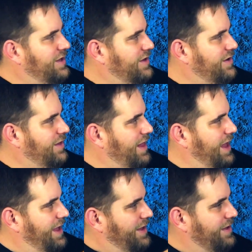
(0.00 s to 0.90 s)
you're
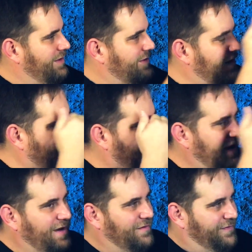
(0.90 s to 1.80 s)
like 2
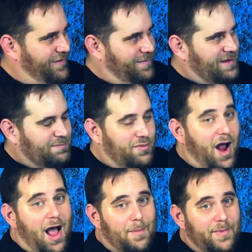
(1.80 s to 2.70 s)
feet from this
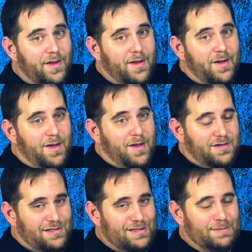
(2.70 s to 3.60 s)
prop
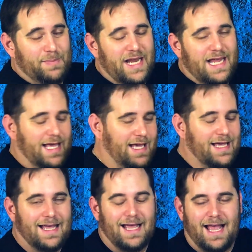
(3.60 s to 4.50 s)
spinning
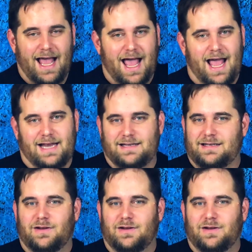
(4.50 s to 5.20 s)
at